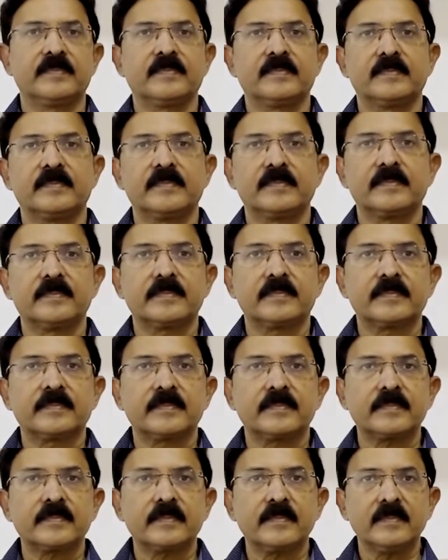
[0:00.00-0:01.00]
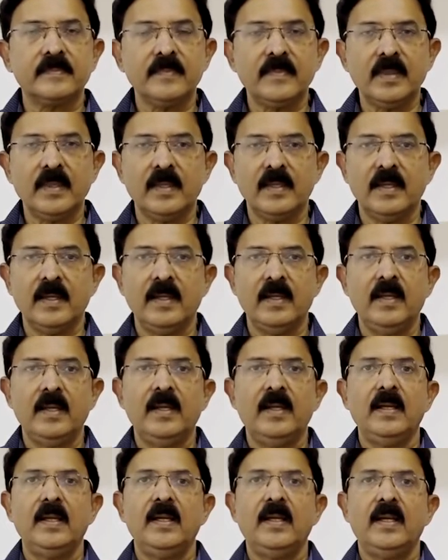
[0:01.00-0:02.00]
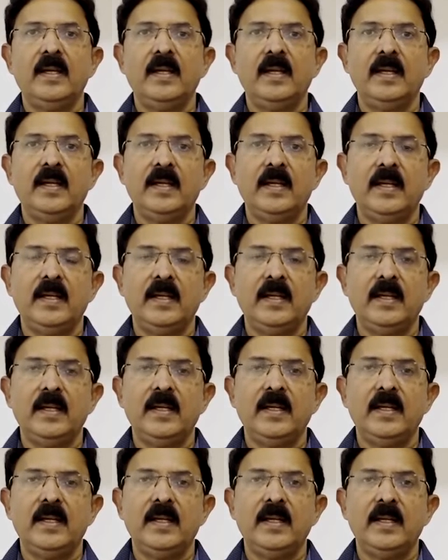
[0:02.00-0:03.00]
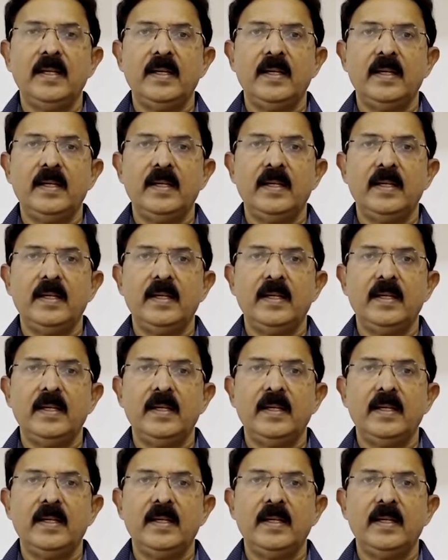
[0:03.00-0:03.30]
Nothing is said.